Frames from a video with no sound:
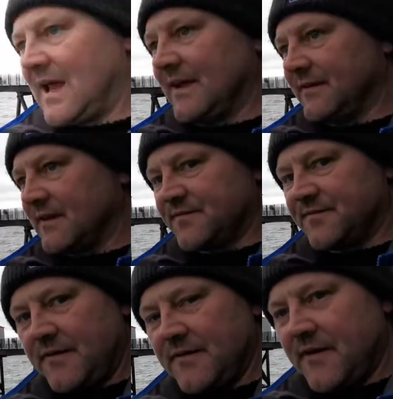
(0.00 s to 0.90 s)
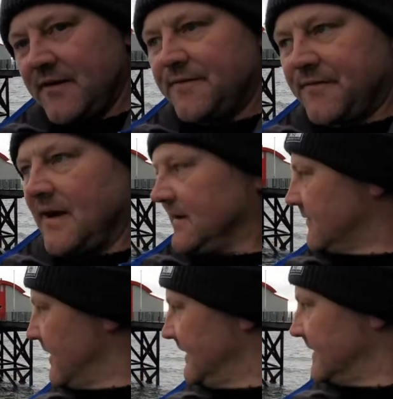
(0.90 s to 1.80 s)
light, this very, very fine
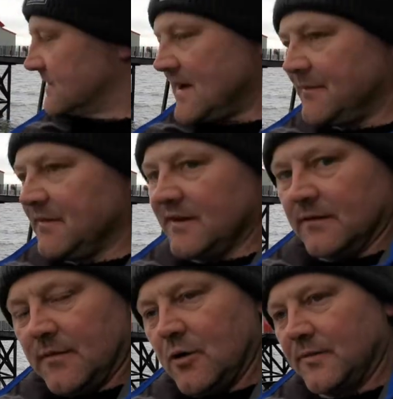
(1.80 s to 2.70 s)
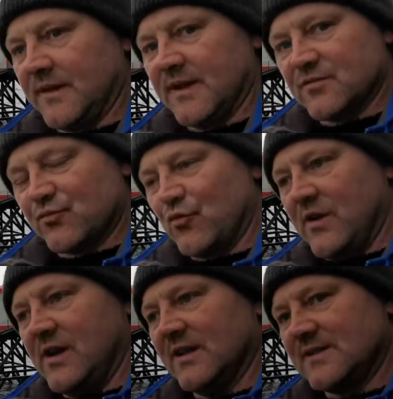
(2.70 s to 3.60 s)
rain that's happening at the moment is
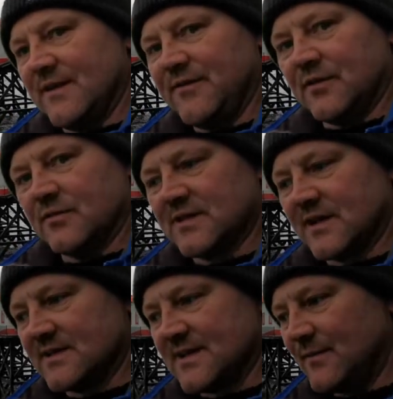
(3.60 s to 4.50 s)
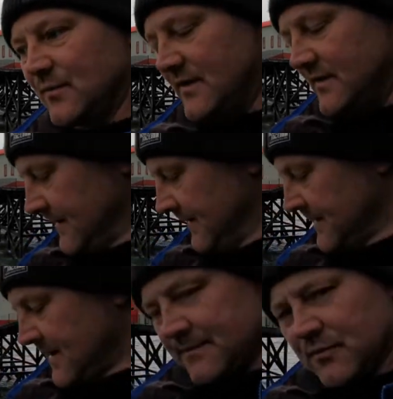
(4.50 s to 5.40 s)
really difficult to contend with.
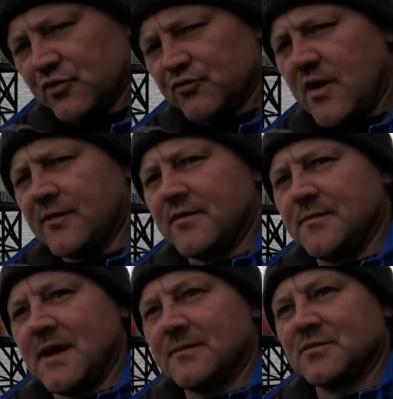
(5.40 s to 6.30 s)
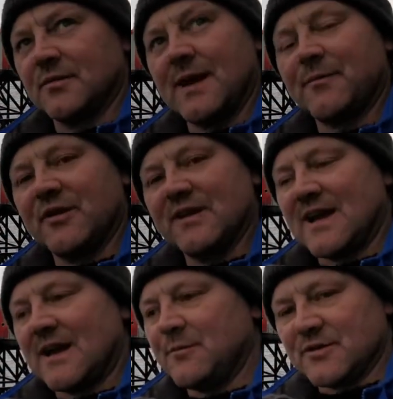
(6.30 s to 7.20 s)
I'd much rather it be absolutely hammering it
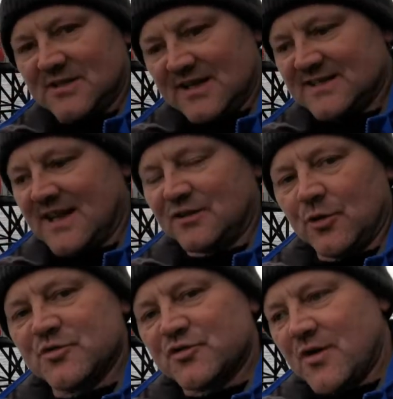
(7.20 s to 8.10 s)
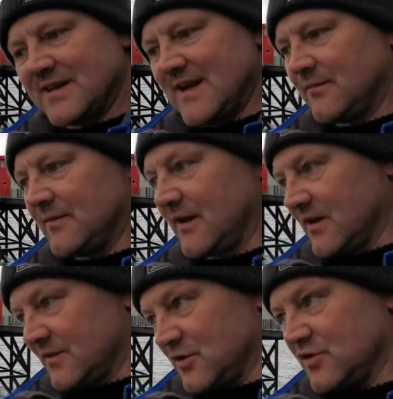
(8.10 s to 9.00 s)
down because at least that'd come straight down and I
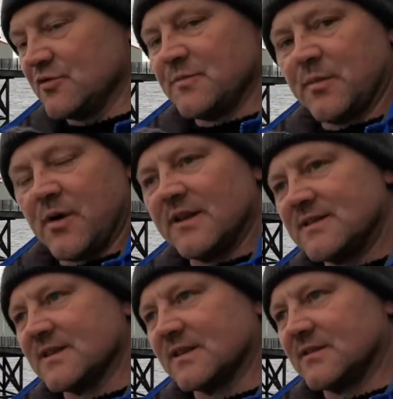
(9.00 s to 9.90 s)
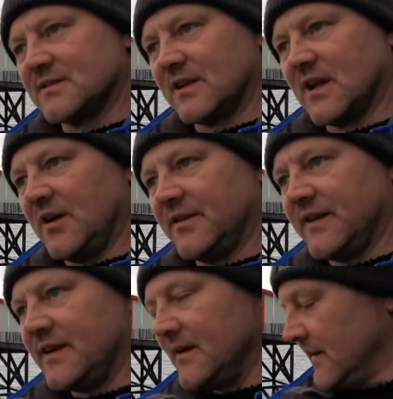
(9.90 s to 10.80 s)
could just use my brolly to, to guard
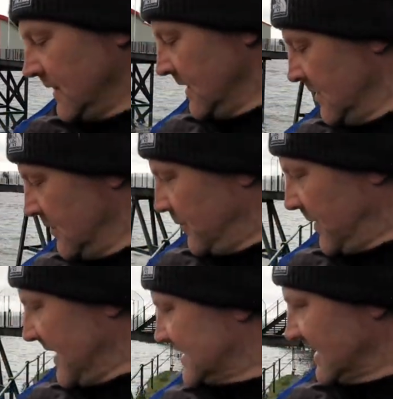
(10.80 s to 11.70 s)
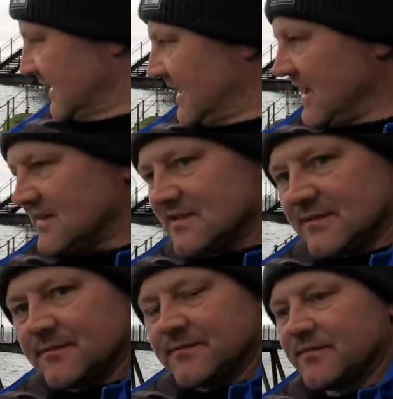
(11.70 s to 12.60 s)
it. But basically this,
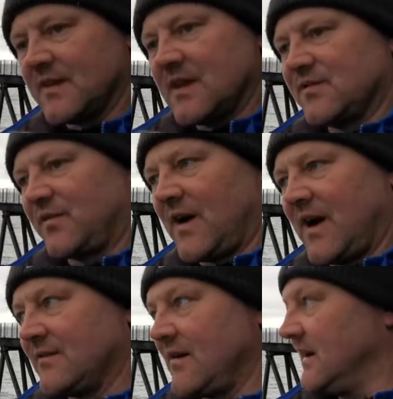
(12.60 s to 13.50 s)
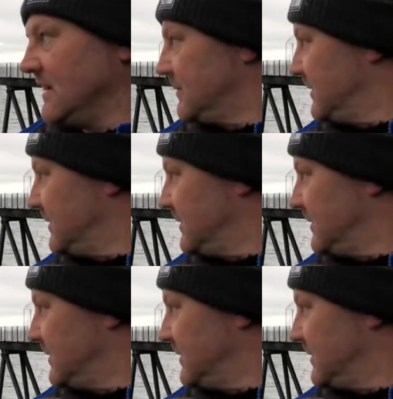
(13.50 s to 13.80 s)
this fine rain, and you,